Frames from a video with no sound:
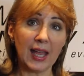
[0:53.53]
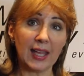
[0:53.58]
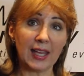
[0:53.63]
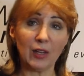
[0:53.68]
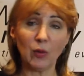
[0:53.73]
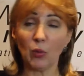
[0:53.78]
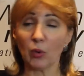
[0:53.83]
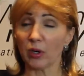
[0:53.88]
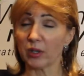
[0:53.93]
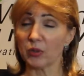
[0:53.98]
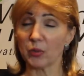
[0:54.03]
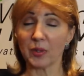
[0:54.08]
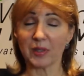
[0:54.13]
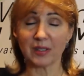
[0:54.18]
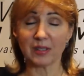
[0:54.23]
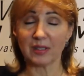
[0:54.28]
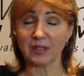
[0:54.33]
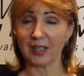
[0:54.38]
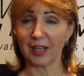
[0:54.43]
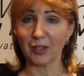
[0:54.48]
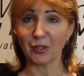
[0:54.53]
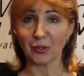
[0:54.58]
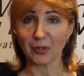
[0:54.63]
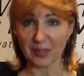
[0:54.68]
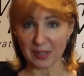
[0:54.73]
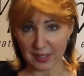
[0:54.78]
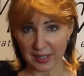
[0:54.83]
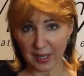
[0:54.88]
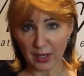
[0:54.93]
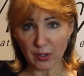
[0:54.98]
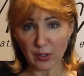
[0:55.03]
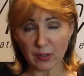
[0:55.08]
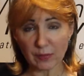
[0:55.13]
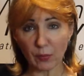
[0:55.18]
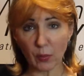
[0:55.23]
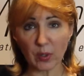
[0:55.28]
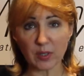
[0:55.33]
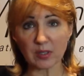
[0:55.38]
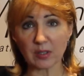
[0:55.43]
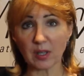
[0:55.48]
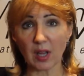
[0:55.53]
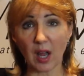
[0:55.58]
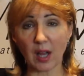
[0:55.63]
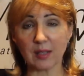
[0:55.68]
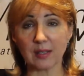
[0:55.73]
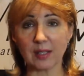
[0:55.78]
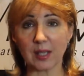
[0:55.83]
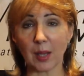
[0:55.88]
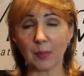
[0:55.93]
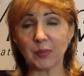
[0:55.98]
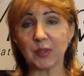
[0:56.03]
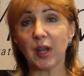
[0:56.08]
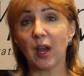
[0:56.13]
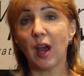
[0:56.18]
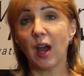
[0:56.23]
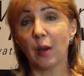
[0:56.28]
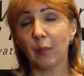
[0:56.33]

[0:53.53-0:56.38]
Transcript: he worked with a standard Salesforce concept,